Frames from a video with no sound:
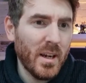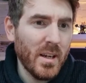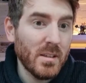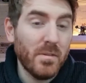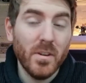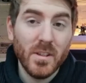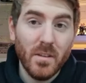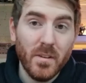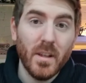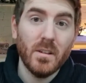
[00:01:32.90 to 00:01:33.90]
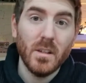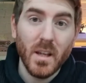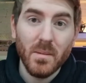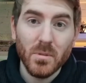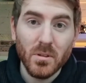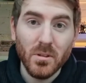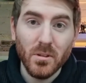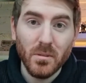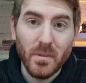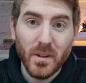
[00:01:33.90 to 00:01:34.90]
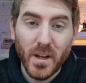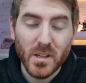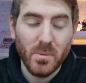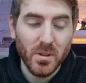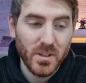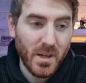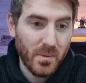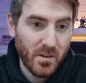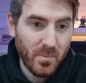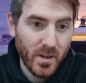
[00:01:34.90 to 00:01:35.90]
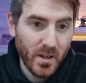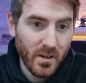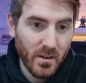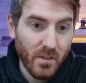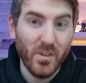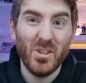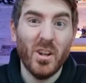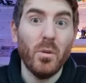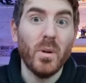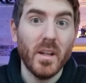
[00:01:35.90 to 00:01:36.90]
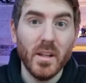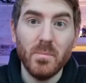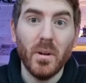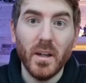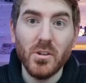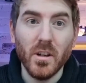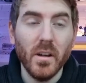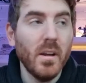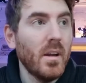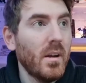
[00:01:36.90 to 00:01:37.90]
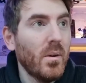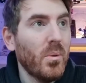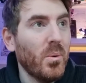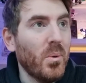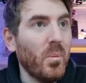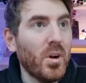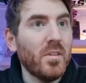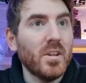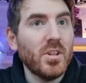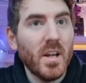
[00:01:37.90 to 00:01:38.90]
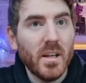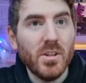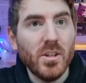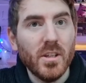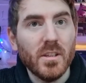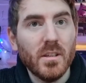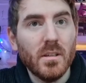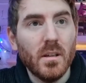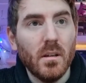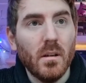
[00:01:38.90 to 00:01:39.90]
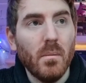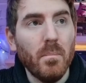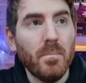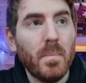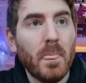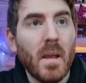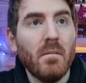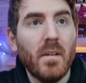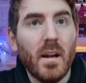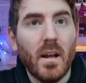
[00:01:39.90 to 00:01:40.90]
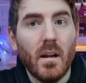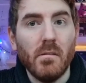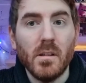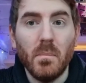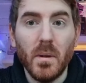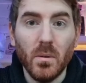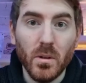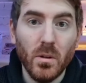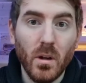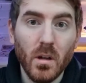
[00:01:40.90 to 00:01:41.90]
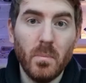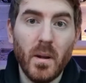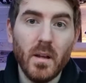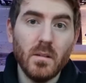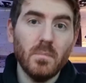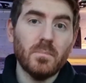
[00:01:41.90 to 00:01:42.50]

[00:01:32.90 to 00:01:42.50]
is the first ever 1,000 gamer score Xbox game that I've played, first and only at this point actually. And one of the challenges in Valhalla is to beat all the Orlog players.